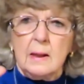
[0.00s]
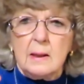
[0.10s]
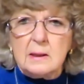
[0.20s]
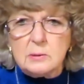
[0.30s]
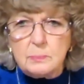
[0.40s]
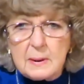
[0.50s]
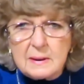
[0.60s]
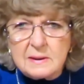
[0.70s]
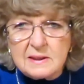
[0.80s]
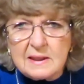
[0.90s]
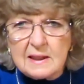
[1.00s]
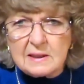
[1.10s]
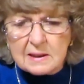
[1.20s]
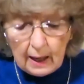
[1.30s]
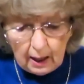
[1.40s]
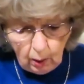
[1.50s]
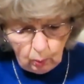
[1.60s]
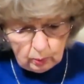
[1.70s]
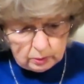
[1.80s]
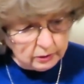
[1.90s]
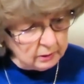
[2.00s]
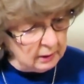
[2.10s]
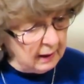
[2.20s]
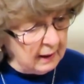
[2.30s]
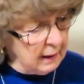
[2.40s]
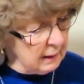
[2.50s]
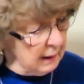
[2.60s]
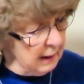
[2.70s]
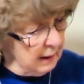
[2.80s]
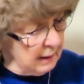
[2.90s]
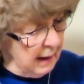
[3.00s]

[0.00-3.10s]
It's been 6 hours and